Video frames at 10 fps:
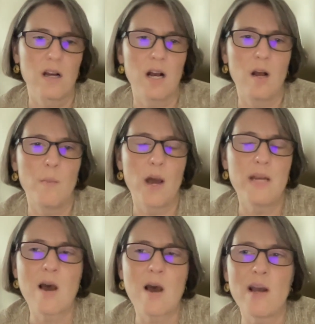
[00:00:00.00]

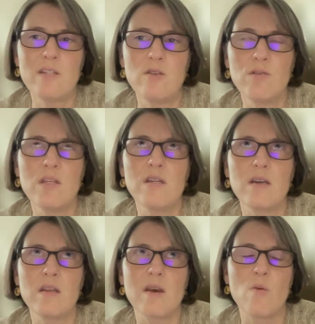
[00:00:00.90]
Now, I do
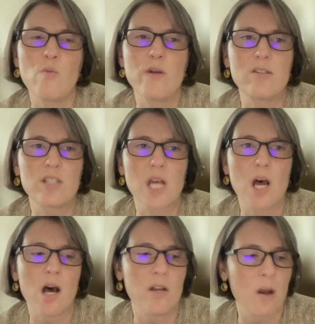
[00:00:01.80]
think that we
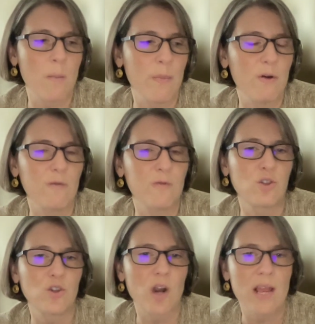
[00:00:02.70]
saw a number of
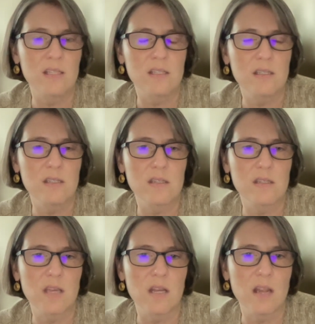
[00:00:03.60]
trends
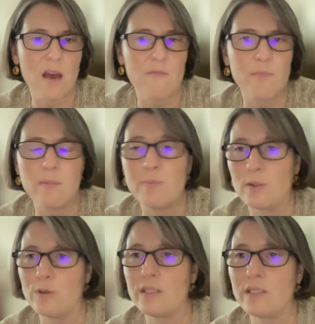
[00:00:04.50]
that have been
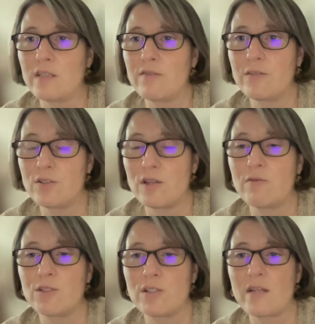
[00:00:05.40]
building for
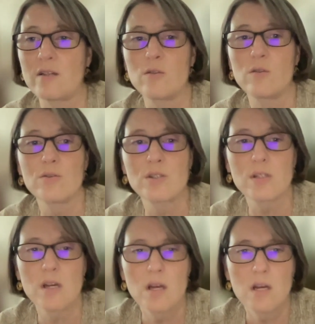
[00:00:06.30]
several cycles.
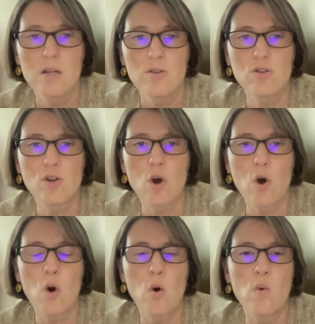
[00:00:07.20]

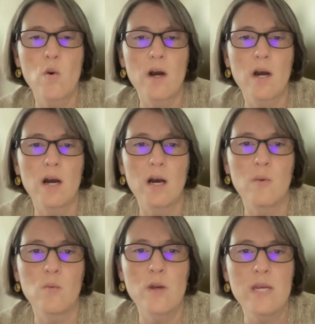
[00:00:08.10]
So
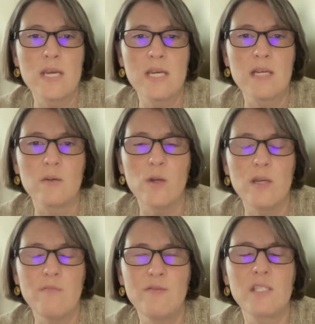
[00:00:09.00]

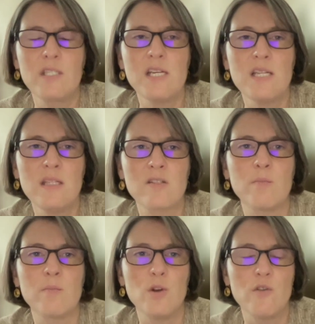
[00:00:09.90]
we've seen this
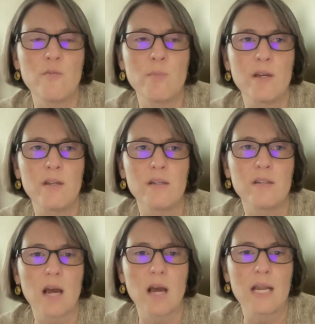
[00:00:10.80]
movement,
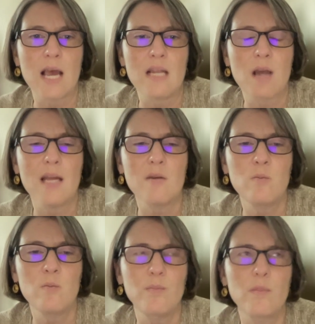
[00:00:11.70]
and I
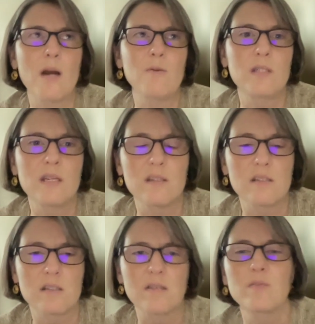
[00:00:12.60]
would date
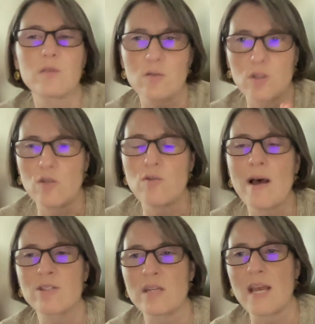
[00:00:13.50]
this
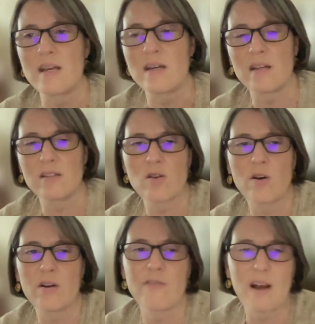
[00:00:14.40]
2008, I
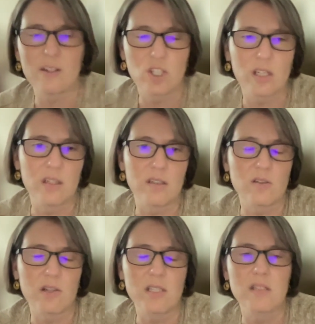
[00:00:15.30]
started fact checking.
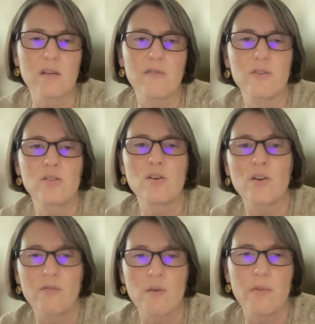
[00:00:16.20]
So I can say for
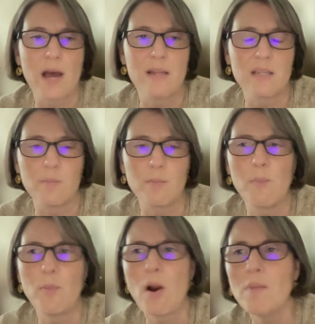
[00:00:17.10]
certain from that date,
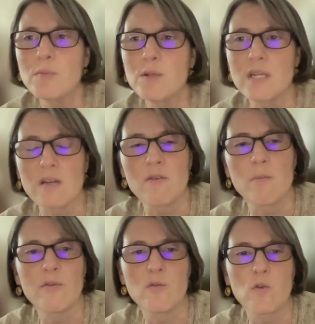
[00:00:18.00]
but probably even
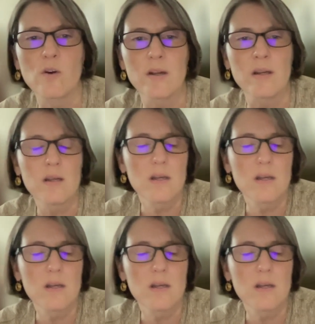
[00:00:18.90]
before it.